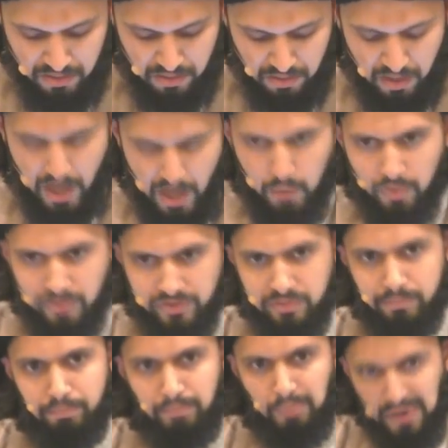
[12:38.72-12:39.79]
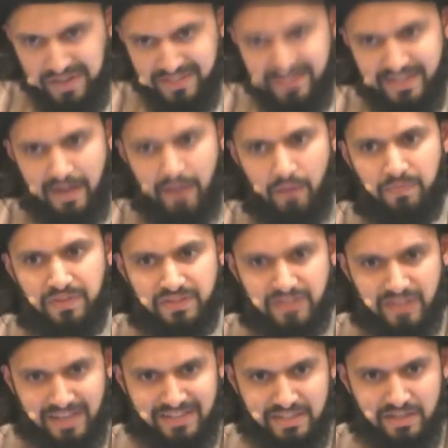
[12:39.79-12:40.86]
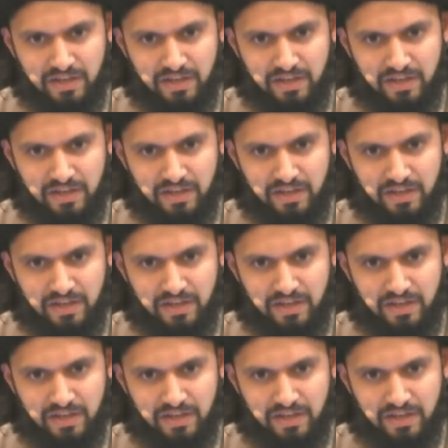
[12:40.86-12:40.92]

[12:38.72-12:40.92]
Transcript: I want to break down this idea